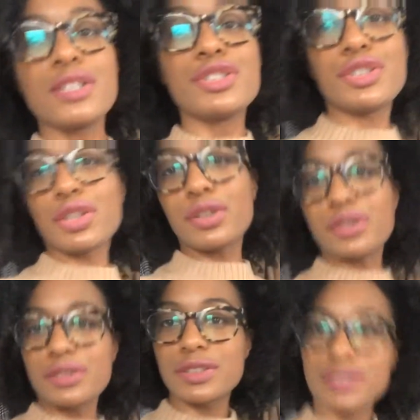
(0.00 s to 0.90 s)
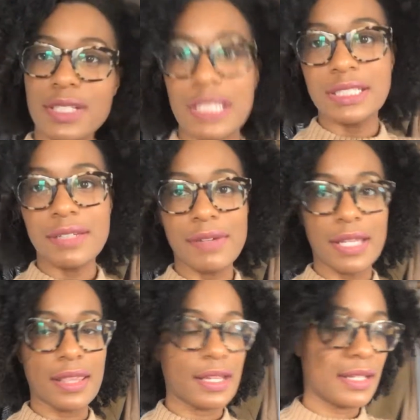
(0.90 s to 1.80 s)
shirts, and stuff
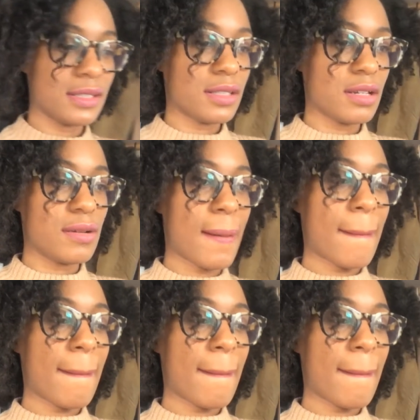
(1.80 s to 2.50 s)
like that. So,